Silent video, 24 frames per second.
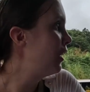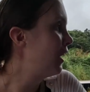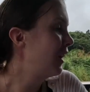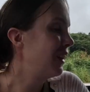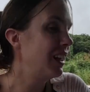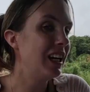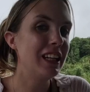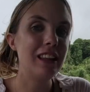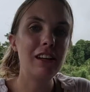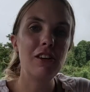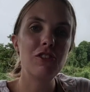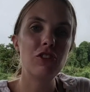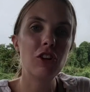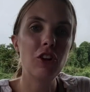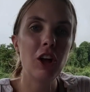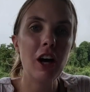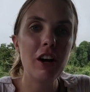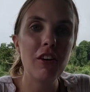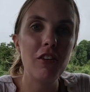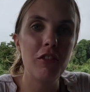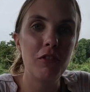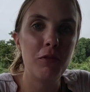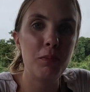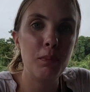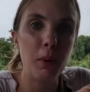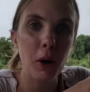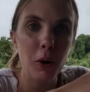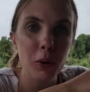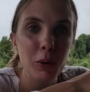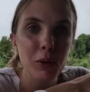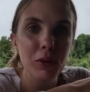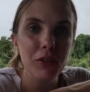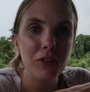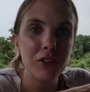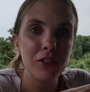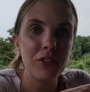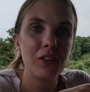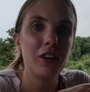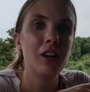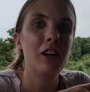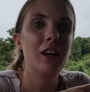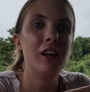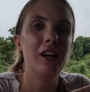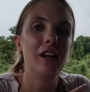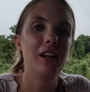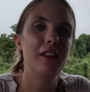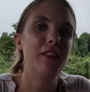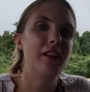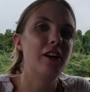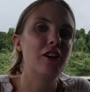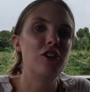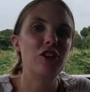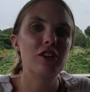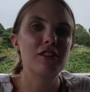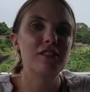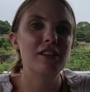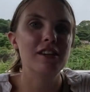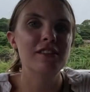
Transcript: Like there's a lot of boats, there just